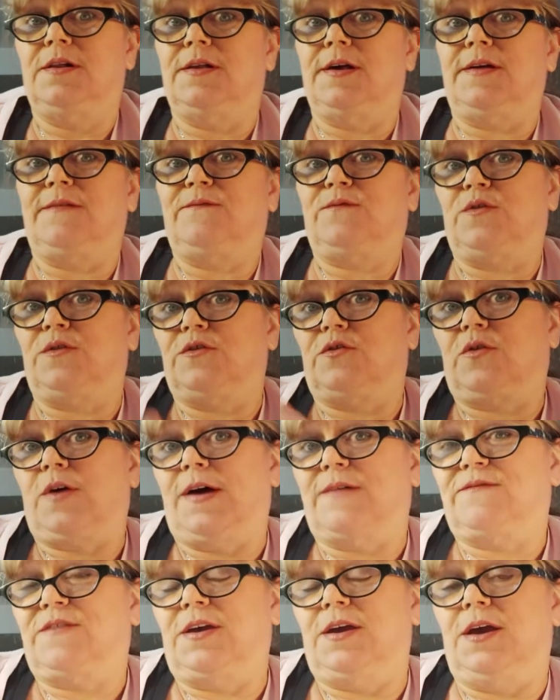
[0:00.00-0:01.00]
Like for the
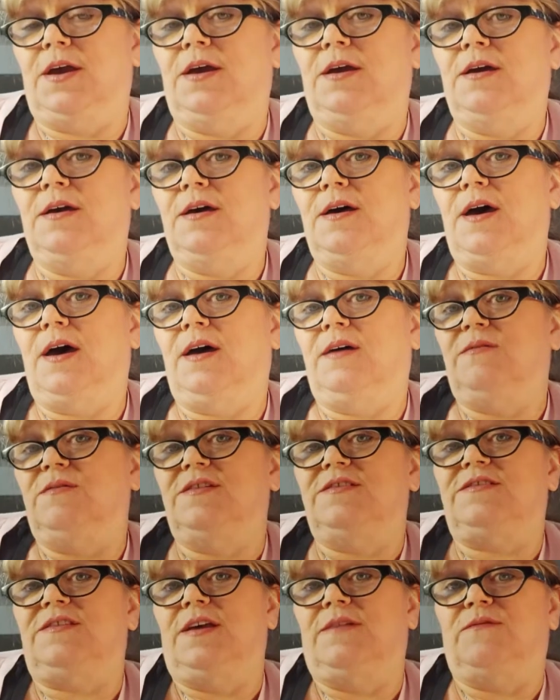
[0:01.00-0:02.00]
crafting, I
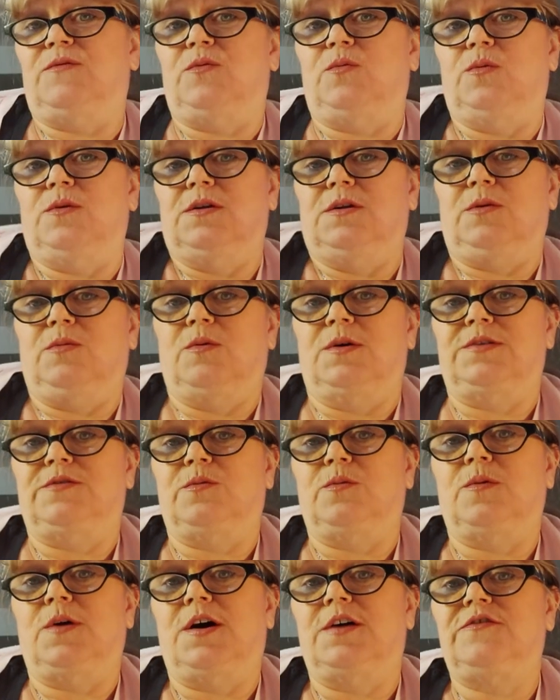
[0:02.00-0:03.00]
was never really one to
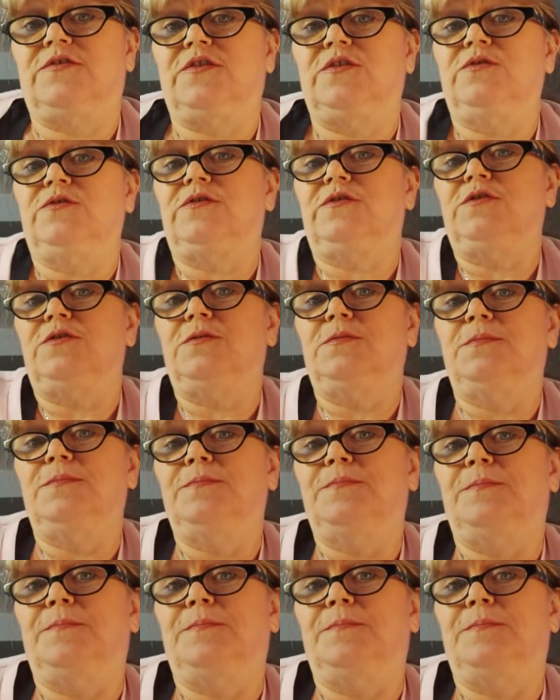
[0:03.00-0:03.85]
watch YouTube,